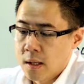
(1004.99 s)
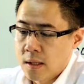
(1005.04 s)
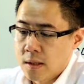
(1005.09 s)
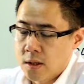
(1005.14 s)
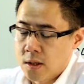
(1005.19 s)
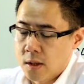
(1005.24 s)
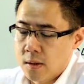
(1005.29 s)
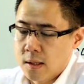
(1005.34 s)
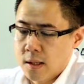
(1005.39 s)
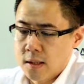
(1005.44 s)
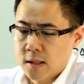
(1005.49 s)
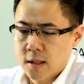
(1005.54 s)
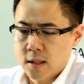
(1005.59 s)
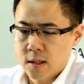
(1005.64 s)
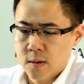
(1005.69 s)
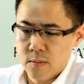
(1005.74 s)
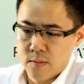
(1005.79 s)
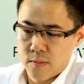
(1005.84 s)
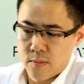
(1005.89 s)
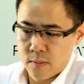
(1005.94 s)
So this
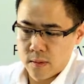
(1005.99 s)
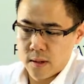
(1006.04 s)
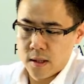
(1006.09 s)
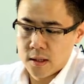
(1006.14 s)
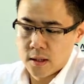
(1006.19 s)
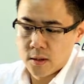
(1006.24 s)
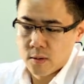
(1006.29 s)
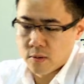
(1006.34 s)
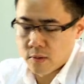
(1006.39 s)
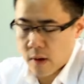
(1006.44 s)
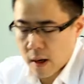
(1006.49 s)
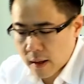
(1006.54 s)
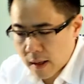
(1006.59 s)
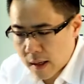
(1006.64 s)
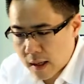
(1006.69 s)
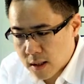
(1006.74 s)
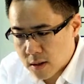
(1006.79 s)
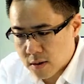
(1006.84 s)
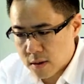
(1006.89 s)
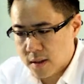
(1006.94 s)
is rather
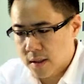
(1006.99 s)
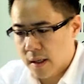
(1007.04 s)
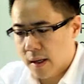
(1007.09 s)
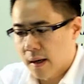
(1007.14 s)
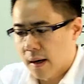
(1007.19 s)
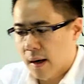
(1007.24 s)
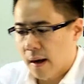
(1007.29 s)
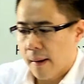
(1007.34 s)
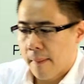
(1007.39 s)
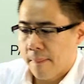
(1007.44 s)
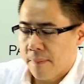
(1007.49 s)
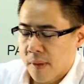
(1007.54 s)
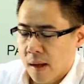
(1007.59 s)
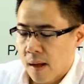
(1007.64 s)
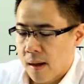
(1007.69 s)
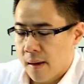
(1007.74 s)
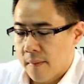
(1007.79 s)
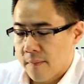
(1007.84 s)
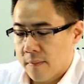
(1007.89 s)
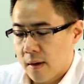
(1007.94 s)
interesting, and
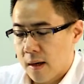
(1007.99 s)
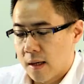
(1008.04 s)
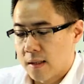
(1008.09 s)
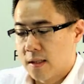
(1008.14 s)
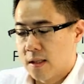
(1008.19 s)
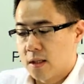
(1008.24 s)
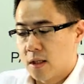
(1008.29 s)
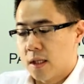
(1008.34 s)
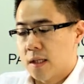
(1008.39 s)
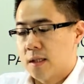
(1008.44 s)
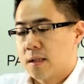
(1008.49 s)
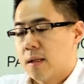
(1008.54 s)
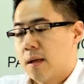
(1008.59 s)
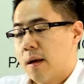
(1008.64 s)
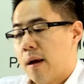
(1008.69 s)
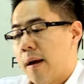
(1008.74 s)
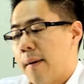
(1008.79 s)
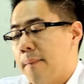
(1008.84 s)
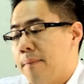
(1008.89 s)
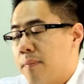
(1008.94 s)
I suggest
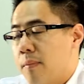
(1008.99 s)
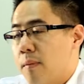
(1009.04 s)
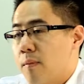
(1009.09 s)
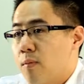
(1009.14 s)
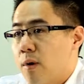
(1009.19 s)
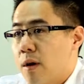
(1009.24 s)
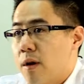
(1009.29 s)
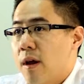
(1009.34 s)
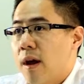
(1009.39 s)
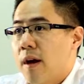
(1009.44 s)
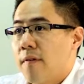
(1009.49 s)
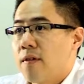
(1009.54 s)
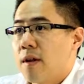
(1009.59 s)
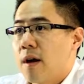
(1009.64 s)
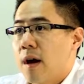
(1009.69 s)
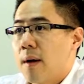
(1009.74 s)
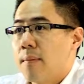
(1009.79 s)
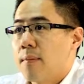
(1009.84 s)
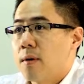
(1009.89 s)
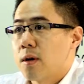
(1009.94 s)
when you have
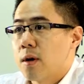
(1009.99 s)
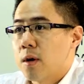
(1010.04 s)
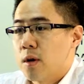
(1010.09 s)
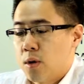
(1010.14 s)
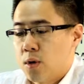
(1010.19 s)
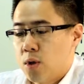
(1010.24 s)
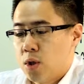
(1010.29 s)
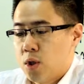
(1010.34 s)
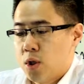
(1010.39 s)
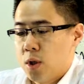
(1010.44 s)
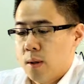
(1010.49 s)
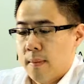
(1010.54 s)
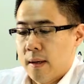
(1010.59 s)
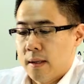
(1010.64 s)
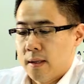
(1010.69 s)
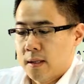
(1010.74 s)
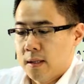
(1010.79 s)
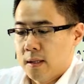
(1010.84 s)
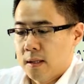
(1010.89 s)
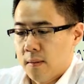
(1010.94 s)
time, you go on YouTube
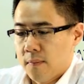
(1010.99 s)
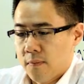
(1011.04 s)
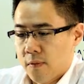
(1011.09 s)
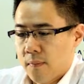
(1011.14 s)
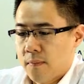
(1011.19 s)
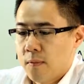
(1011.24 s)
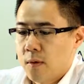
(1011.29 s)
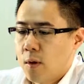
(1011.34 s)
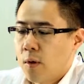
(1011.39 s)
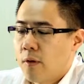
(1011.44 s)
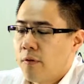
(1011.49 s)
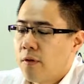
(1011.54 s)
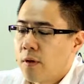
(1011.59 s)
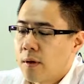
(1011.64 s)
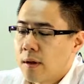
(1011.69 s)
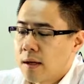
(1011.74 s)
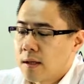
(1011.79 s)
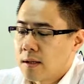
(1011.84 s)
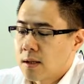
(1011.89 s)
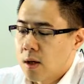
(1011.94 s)
and just look
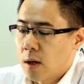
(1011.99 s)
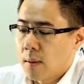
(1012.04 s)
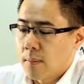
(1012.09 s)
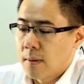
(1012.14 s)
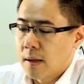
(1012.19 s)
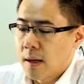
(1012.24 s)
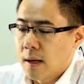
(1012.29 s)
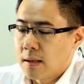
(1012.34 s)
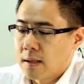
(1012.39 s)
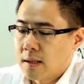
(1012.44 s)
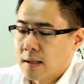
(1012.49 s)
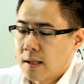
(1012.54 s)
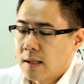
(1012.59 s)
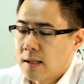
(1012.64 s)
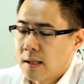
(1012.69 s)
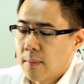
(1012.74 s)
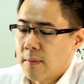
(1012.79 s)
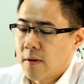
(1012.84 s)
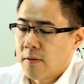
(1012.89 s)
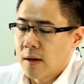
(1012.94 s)
for this company and see
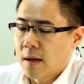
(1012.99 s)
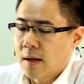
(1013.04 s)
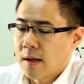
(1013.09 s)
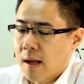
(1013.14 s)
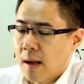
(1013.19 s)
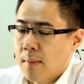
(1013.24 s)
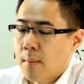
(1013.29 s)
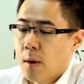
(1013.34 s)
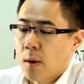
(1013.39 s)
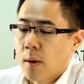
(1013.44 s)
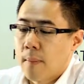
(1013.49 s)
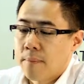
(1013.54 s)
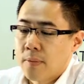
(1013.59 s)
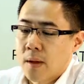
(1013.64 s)
some of their demo.